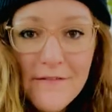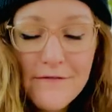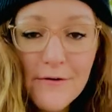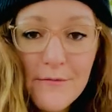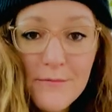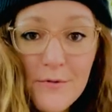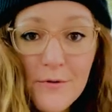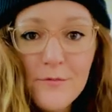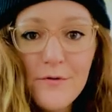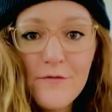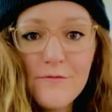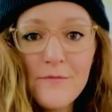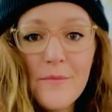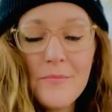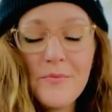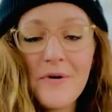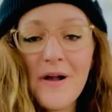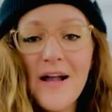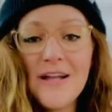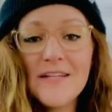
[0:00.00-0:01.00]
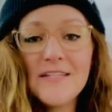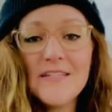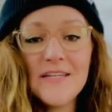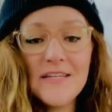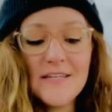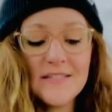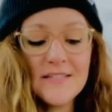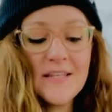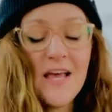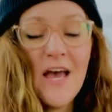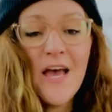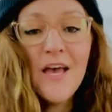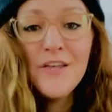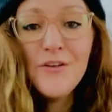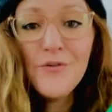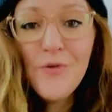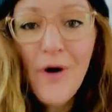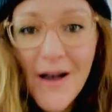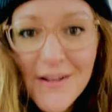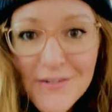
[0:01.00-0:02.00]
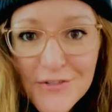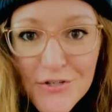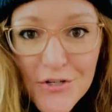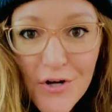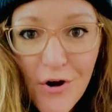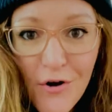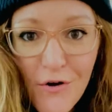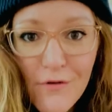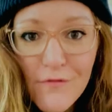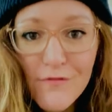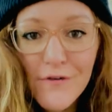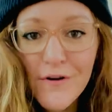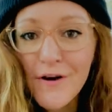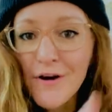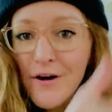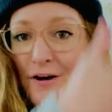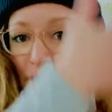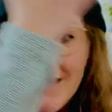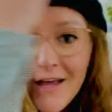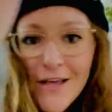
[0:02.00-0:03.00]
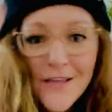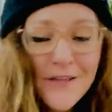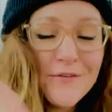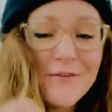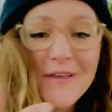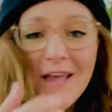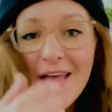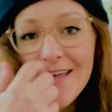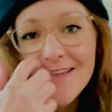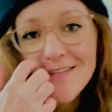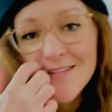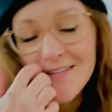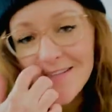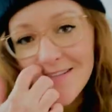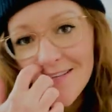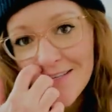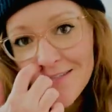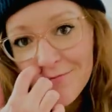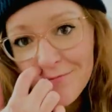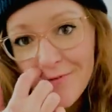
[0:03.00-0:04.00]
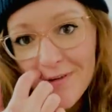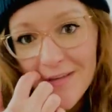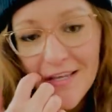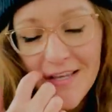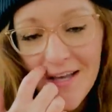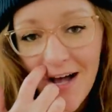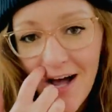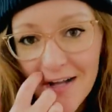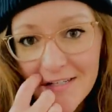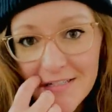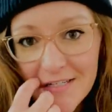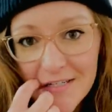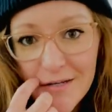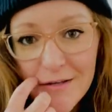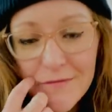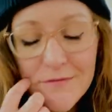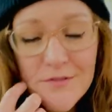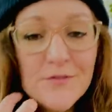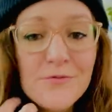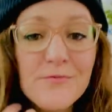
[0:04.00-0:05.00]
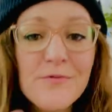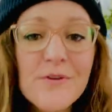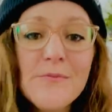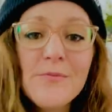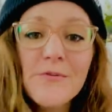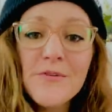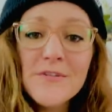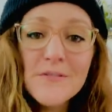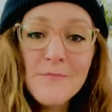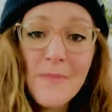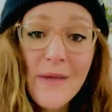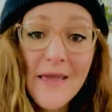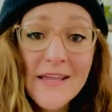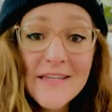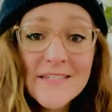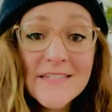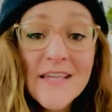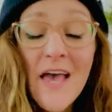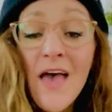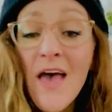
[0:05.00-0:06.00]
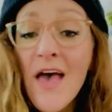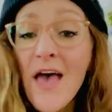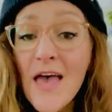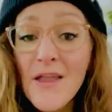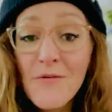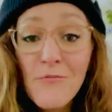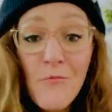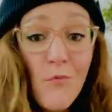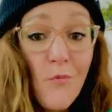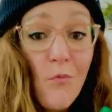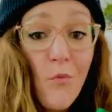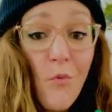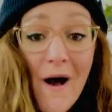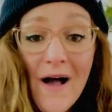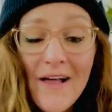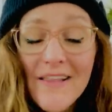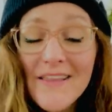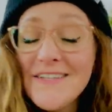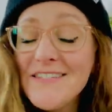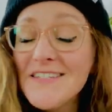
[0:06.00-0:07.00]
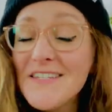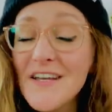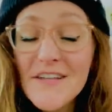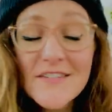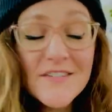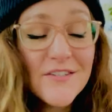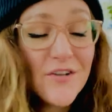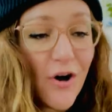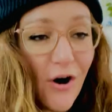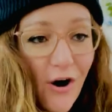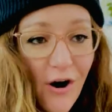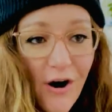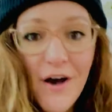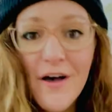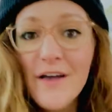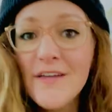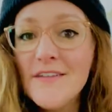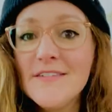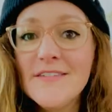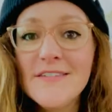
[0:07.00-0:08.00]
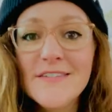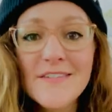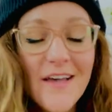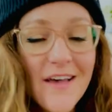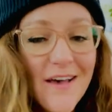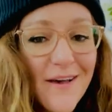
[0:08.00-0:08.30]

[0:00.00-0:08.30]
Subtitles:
from your movement practice, you hunch over, you get into this really cognitive cerebral space. And while it does cause